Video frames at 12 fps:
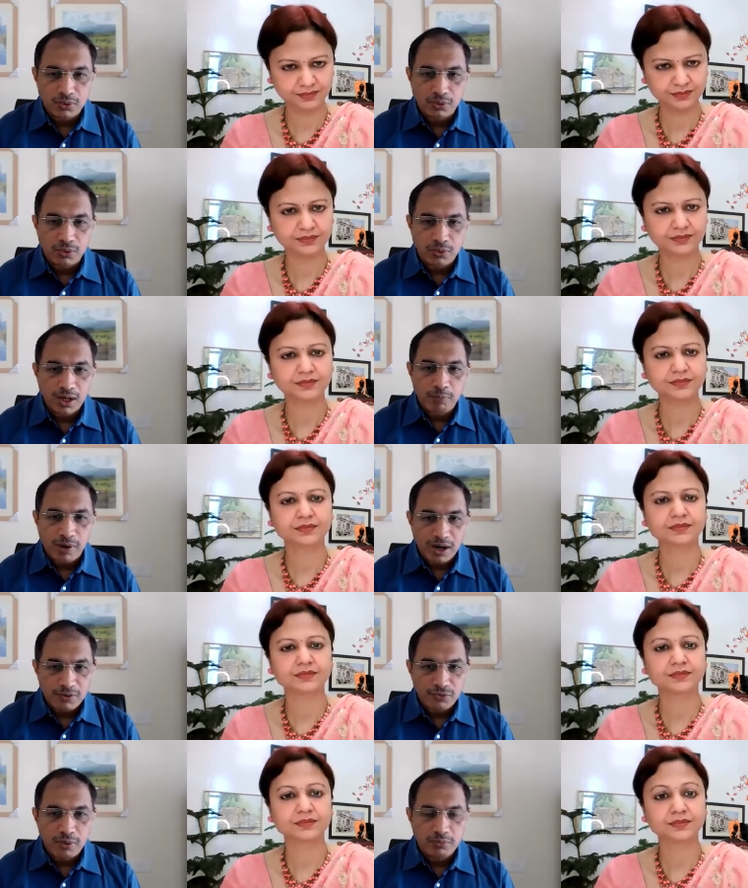Speaker 1: go
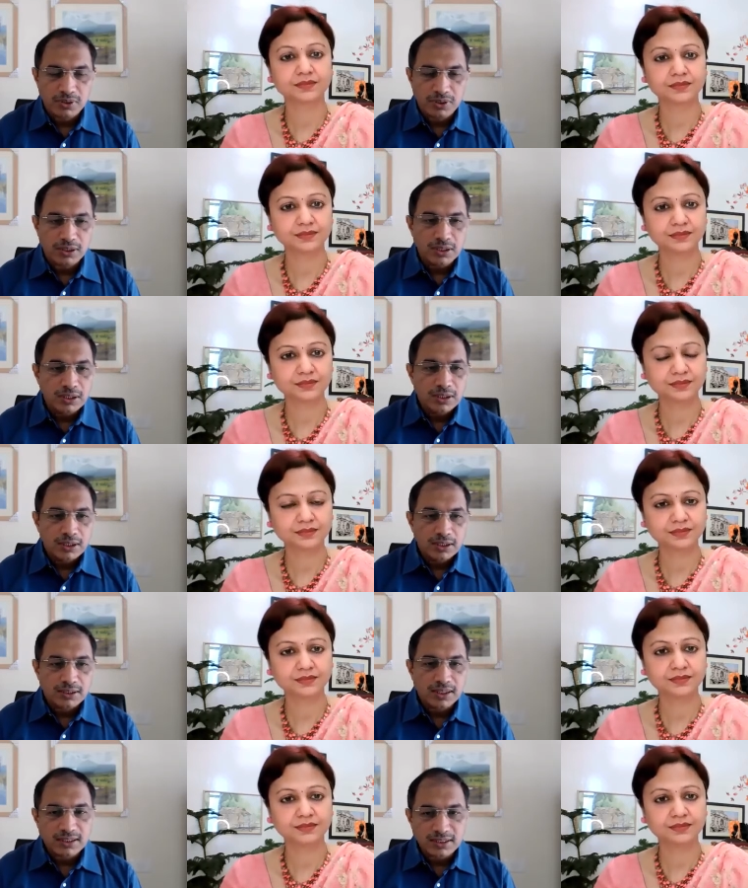apart from the
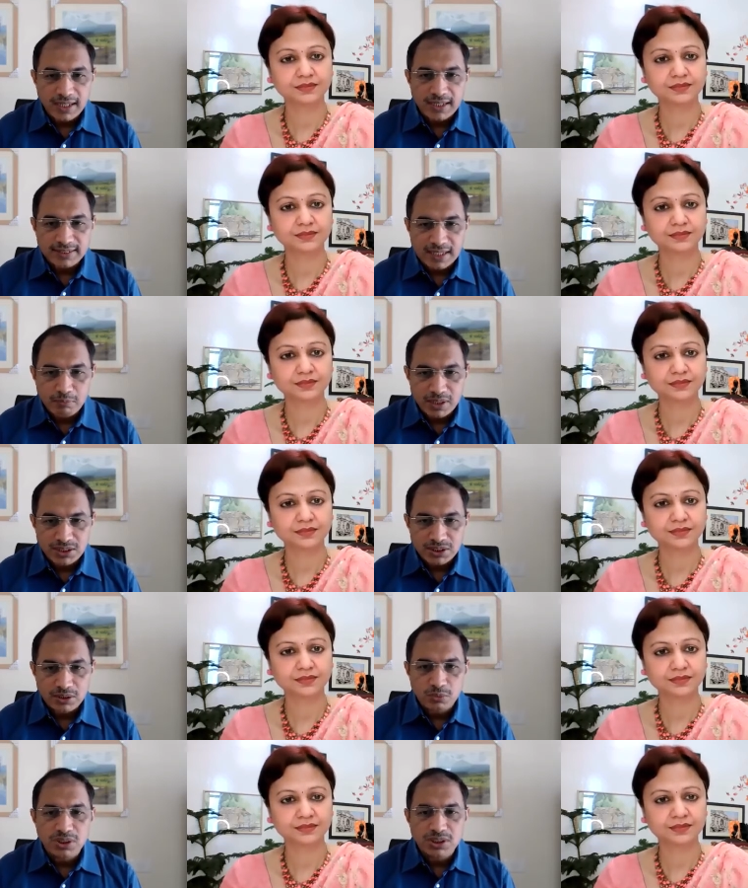the sites i
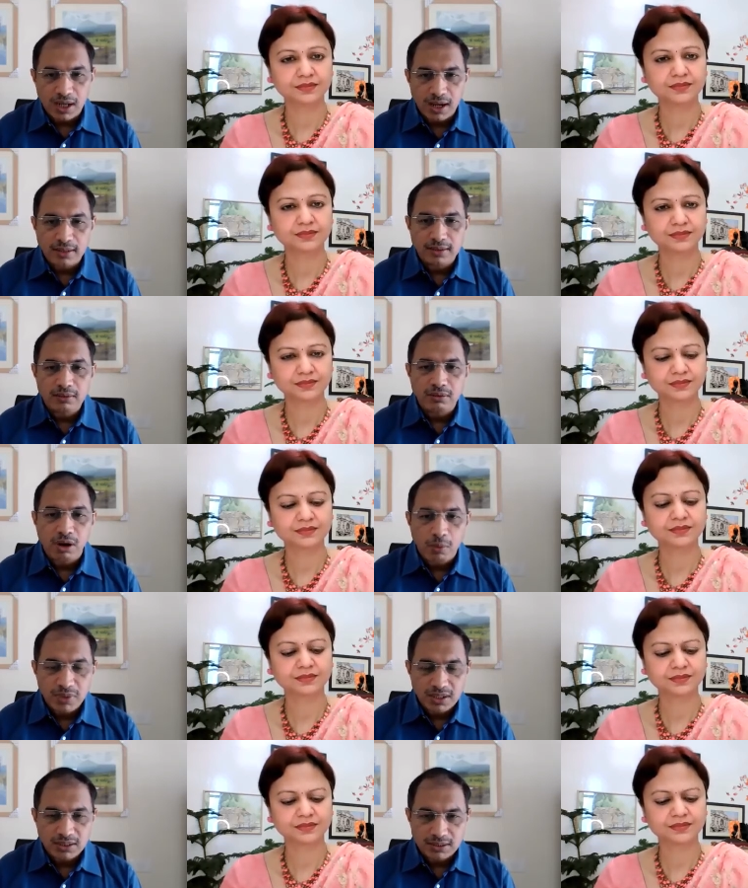mentioned which are the
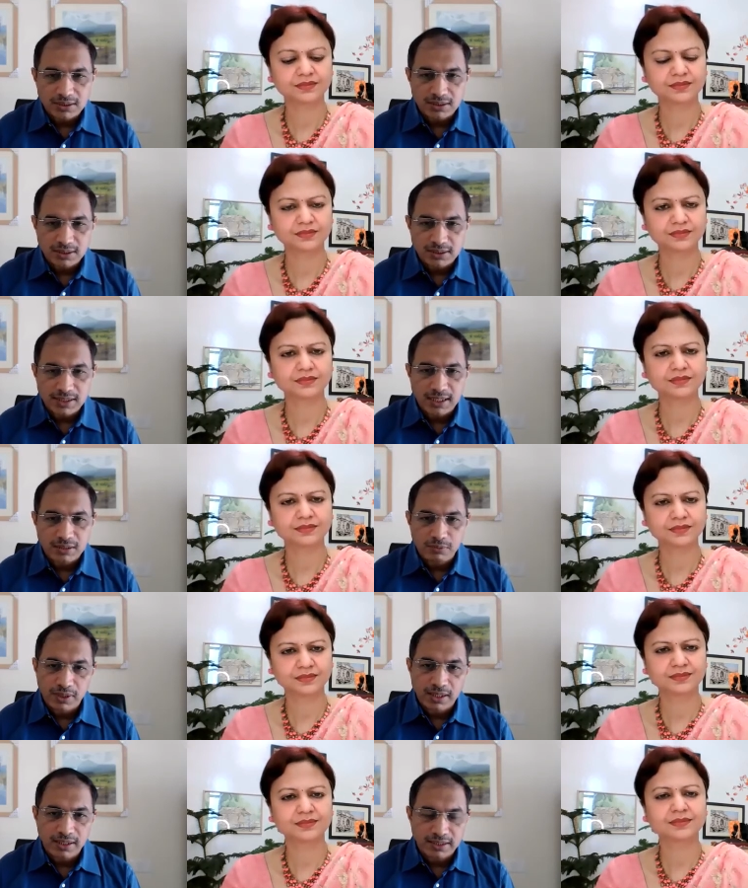commonest uh, site
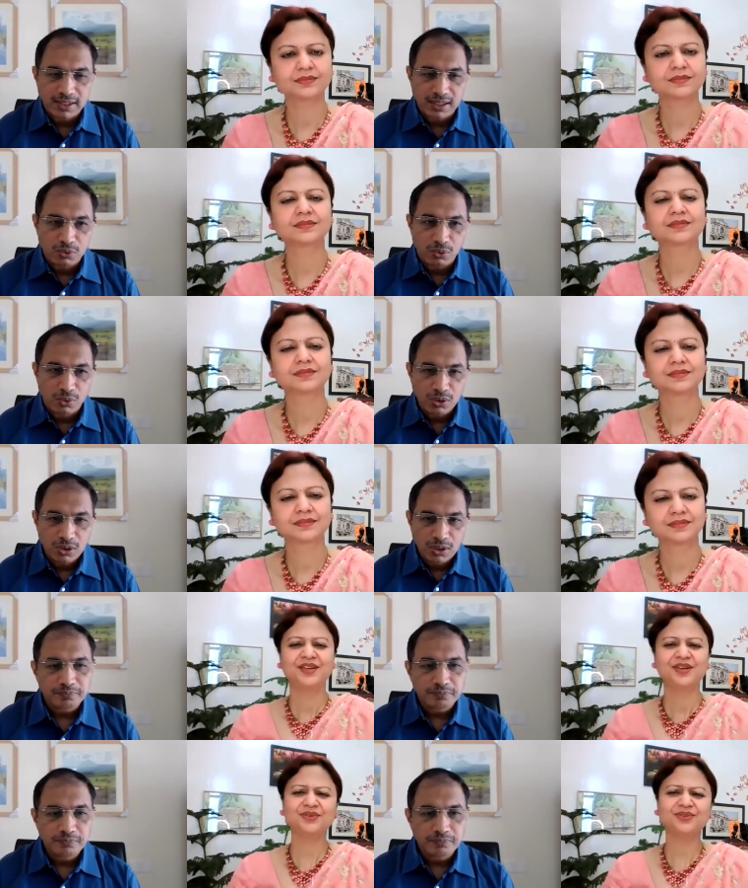where it can go
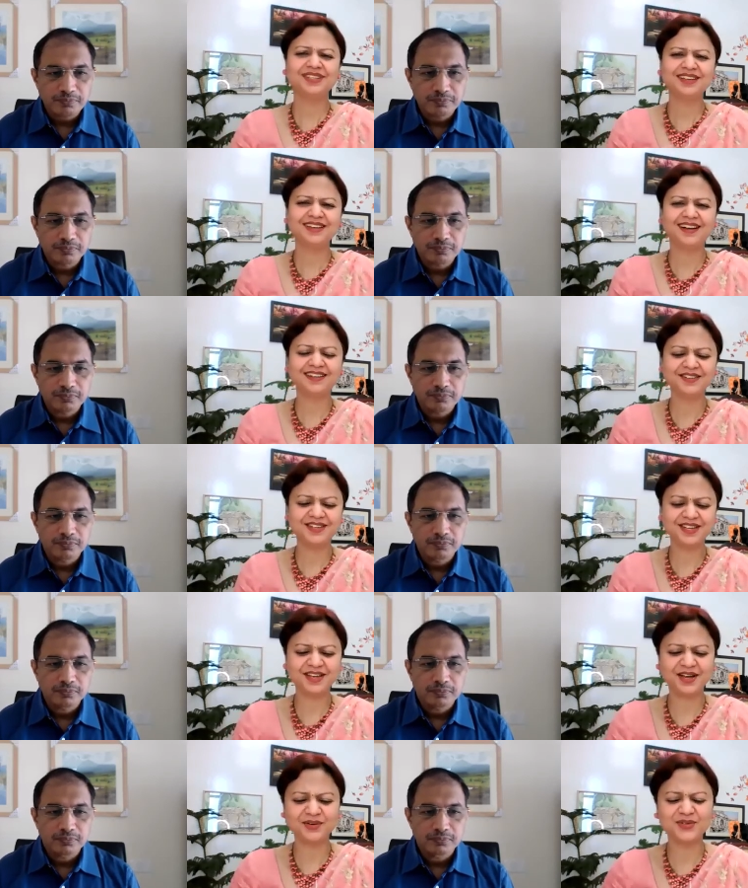
Speaker 2: you know the other
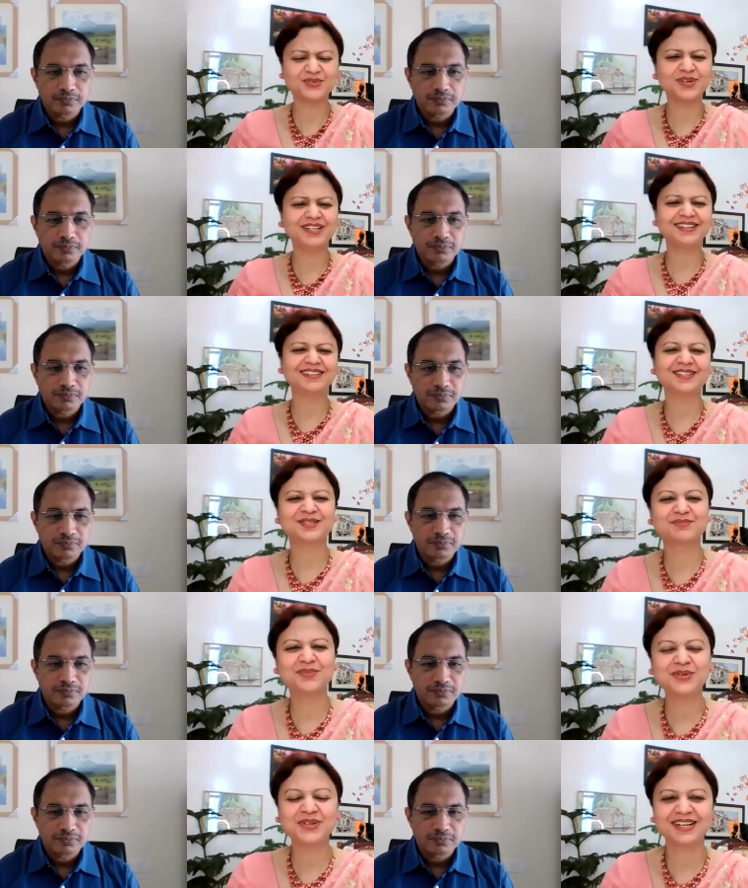day i was reading this
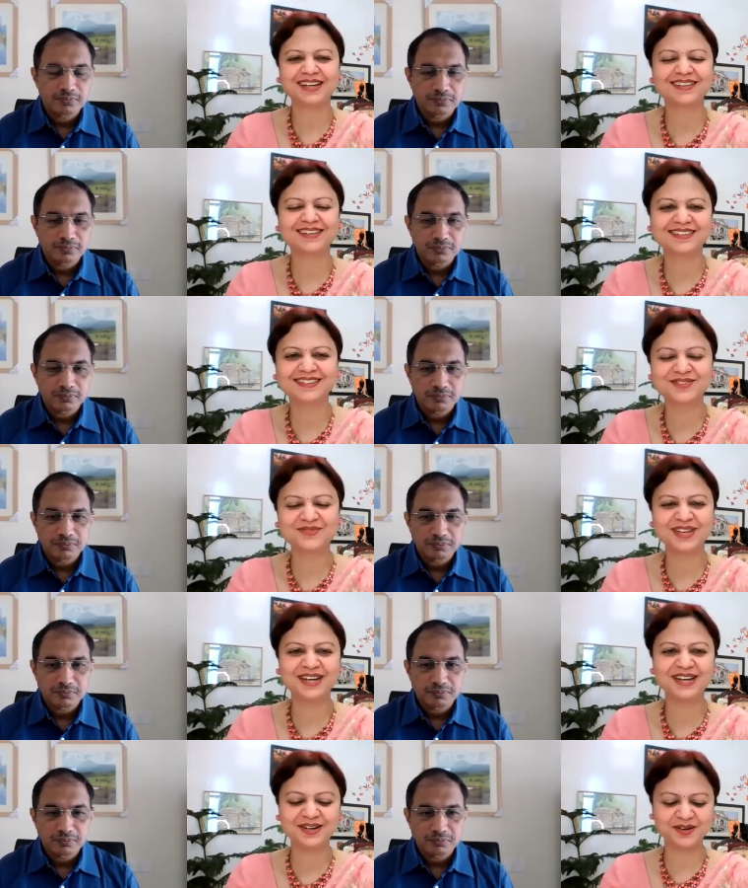book titled
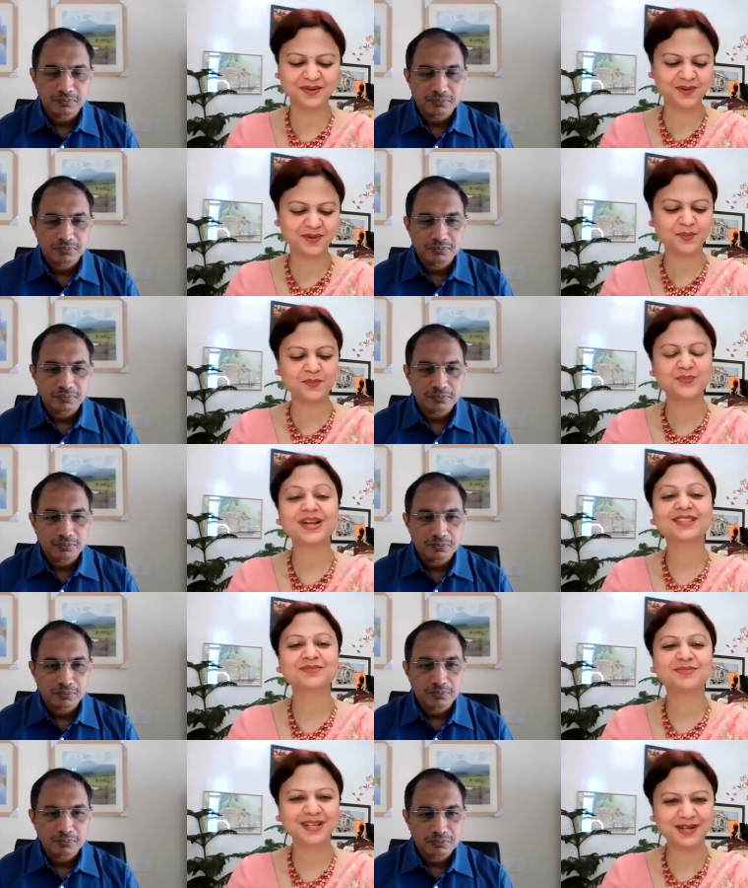when
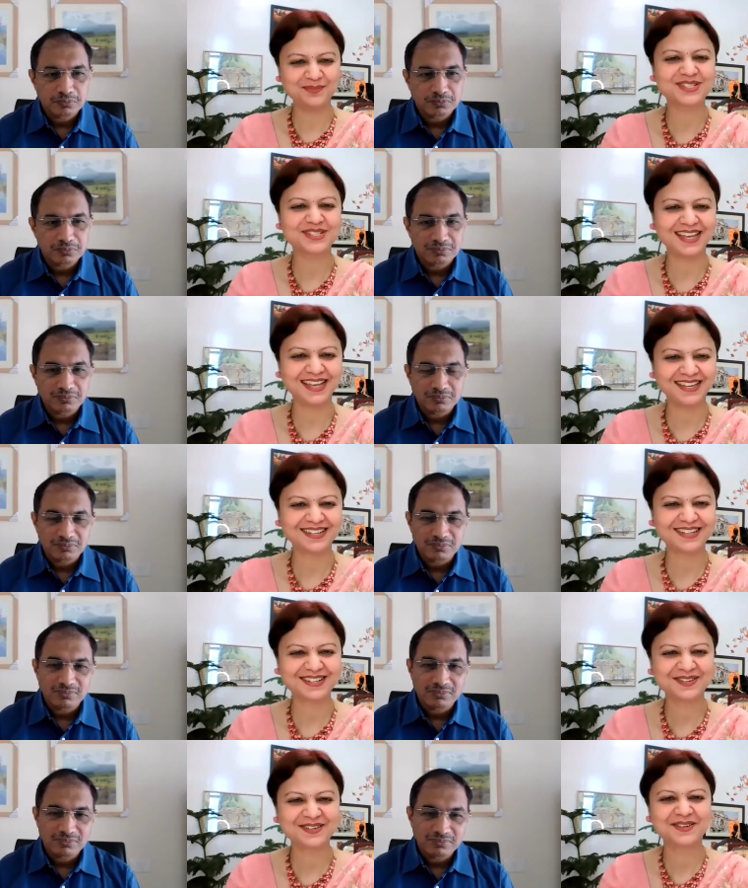breath becomes air
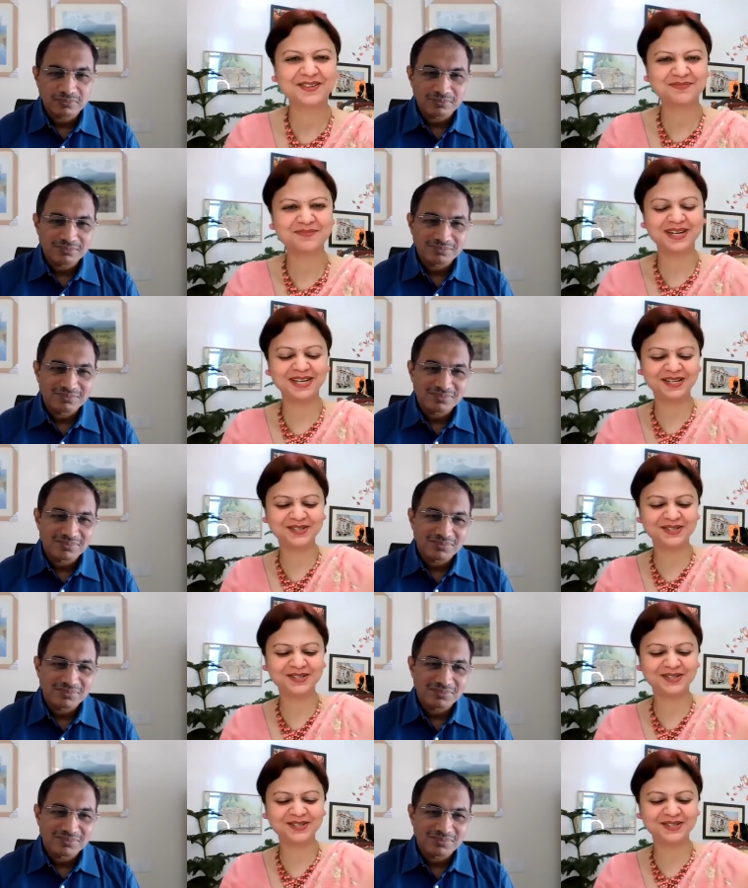by